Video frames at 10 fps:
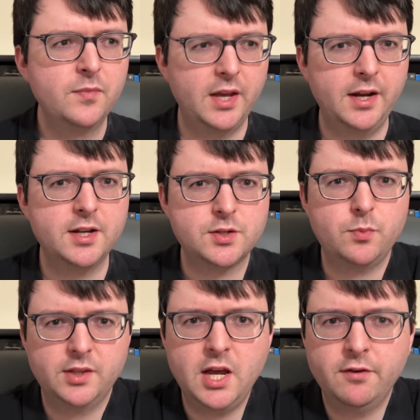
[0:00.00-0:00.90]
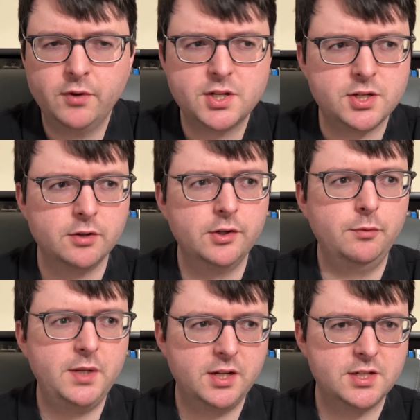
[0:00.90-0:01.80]
And as with every serial,
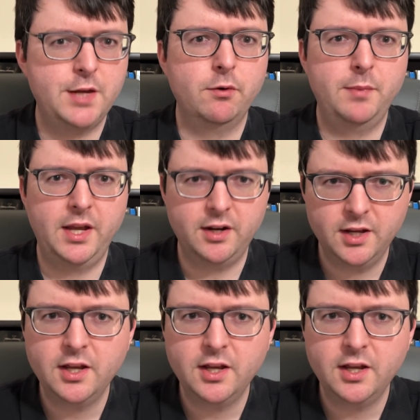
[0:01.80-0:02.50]
because they were made